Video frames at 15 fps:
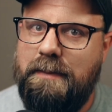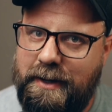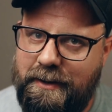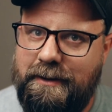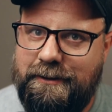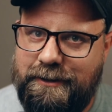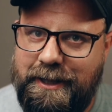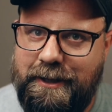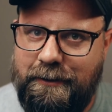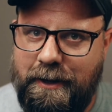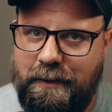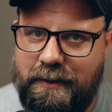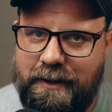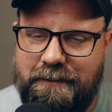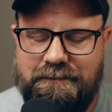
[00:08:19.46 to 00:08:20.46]
better understand your
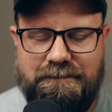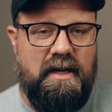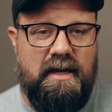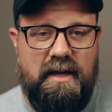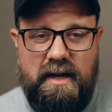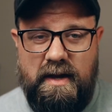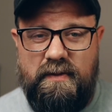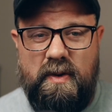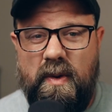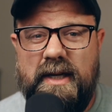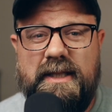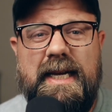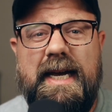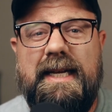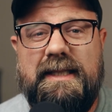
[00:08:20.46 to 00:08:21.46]
company. If you
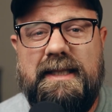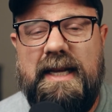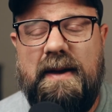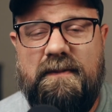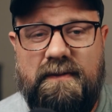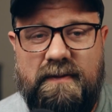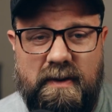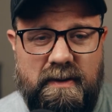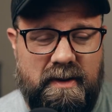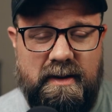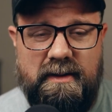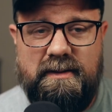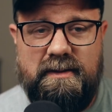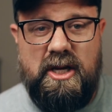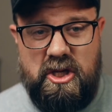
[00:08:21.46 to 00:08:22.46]
want to take it a step
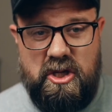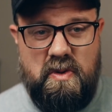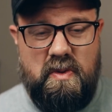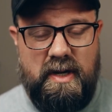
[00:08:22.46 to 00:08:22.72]
further, you